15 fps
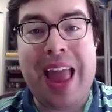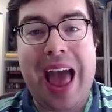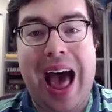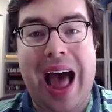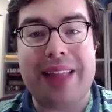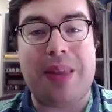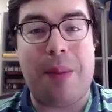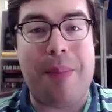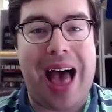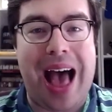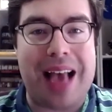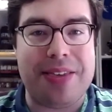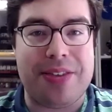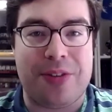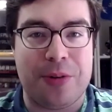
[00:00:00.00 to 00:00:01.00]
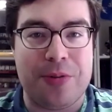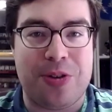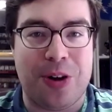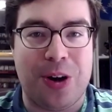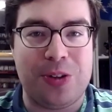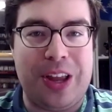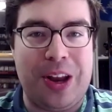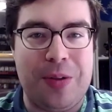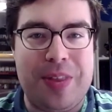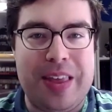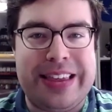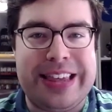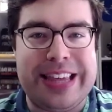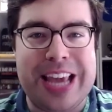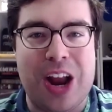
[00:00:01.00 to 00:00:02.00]
at the Masters earlier
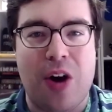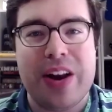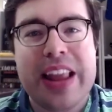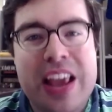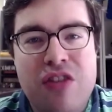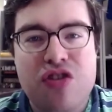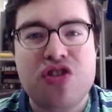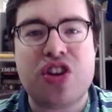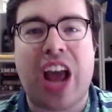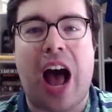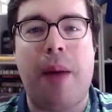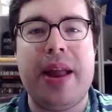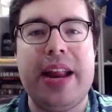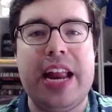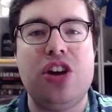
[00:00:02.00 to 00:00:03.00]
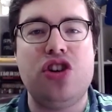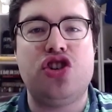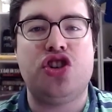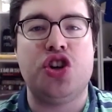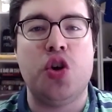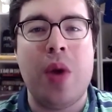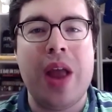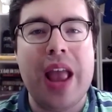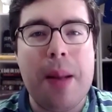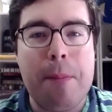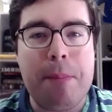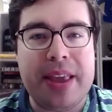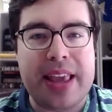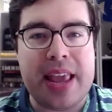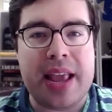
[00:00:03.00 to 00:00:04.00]
this year, and he's just coming into
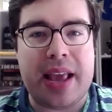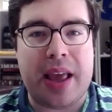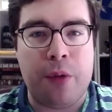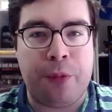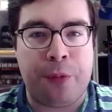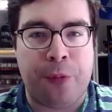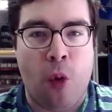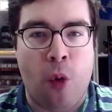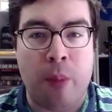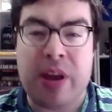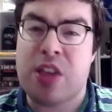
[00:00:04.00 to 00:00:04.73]
peak form.